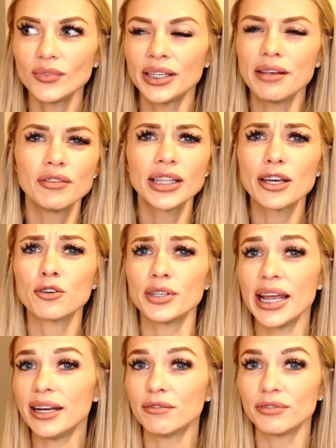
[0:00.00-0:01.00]
even like
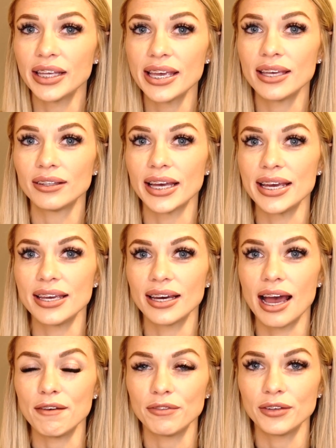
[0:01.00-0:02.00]
creatively, like
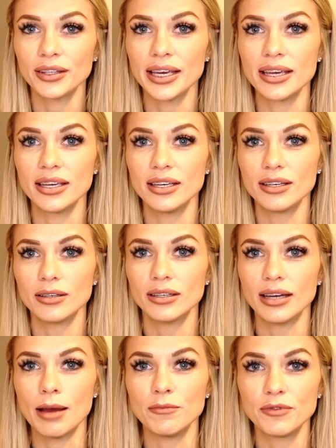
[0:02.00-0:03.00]
I feel like
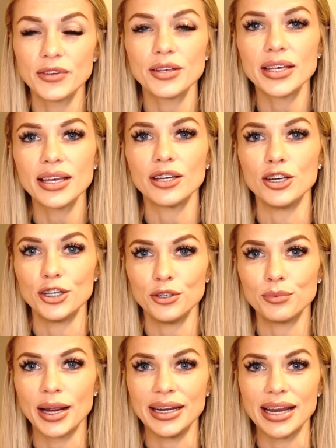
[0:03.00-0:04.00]
I'm feeling
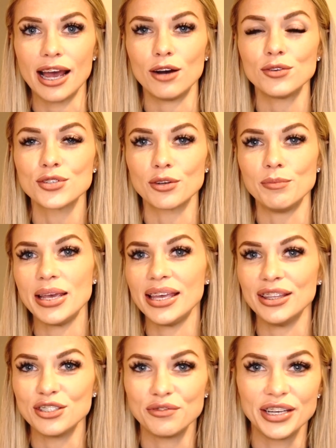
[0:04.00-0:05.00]
good right now, so I'm
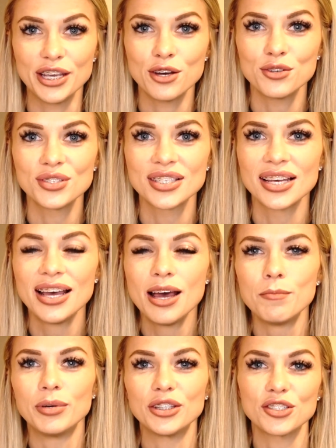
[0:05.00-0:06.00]
making these videos,
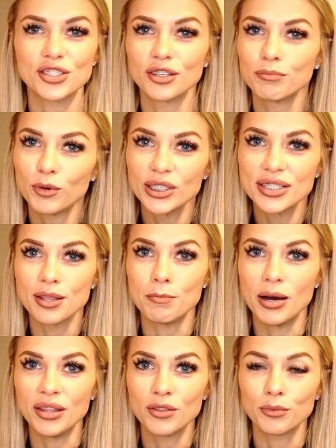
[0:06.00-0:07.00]
but there's certain points of the
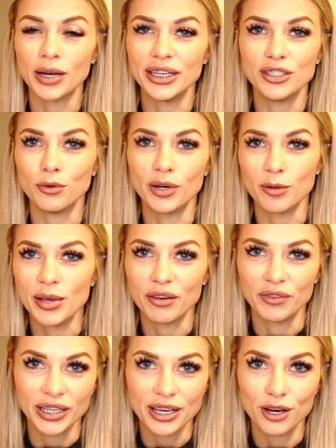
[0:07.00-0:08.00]
month where I don't want to make a
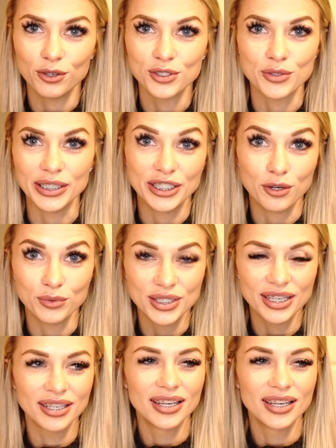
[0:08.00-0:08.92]
video, so I don't.